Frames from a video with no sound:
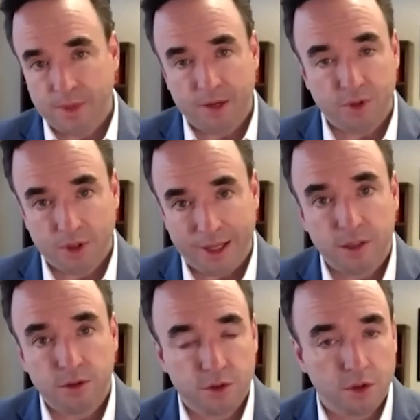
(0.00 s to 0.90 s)
every other
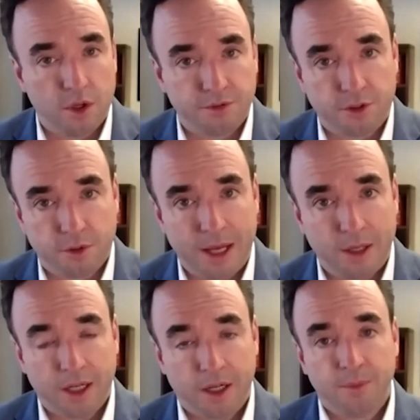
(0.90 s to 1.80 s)
elder law firm
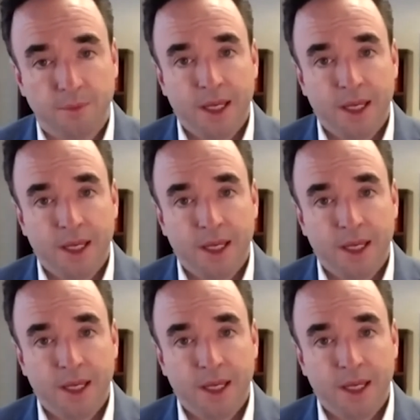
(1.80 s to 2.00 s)
out there,